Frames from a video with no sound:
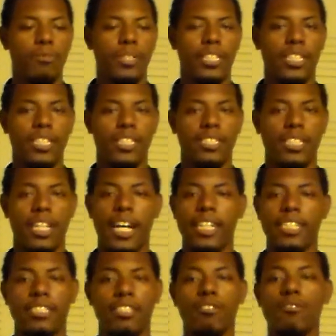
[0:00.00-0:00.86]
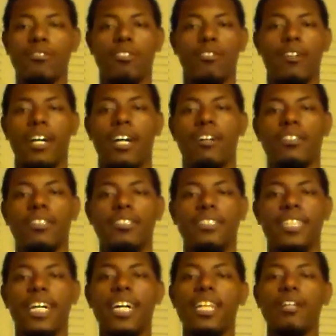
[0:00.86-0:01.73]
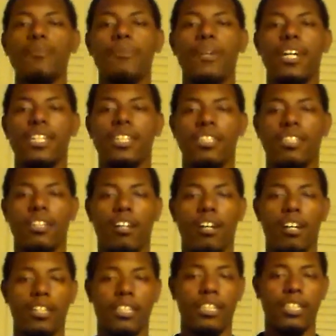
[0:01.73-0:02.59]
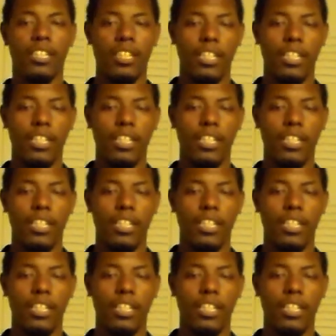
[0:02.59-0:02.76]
because I don't know how to tell a monologue.